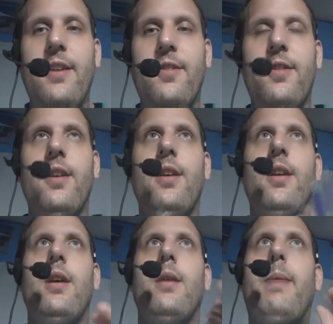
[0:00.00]
are making
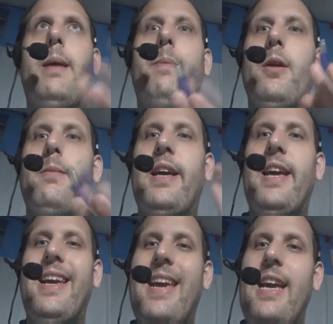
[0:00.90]
keys and stealing the
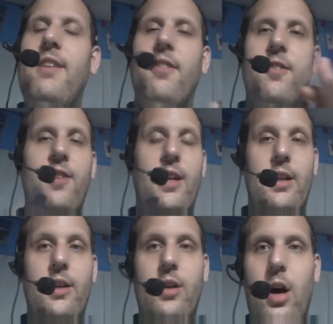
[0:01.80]
cars because of the
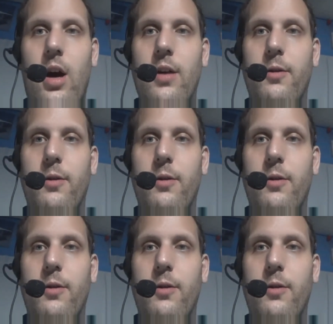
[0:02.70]
encryption.